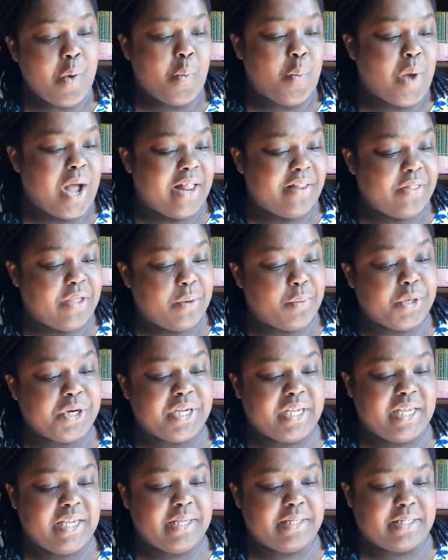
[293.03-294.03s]
While they were
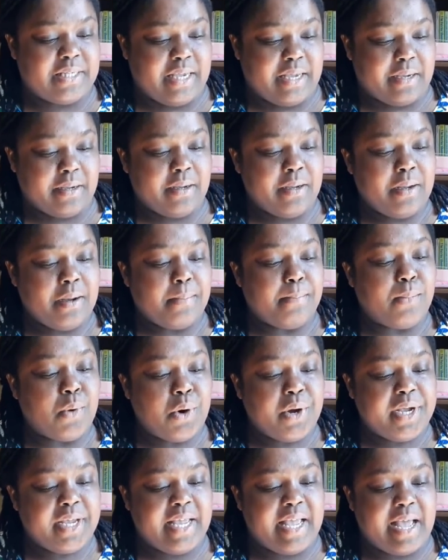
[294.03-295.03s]
eating,
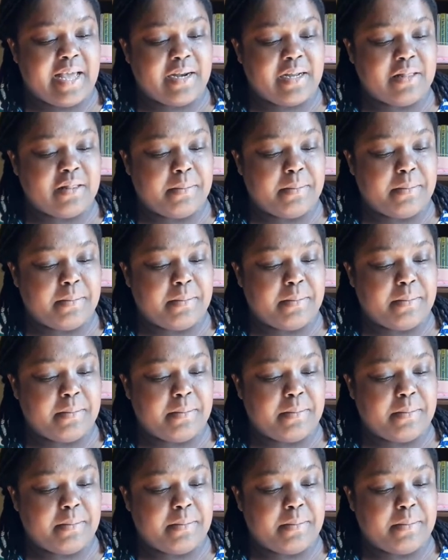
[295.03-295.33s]
Morgiana,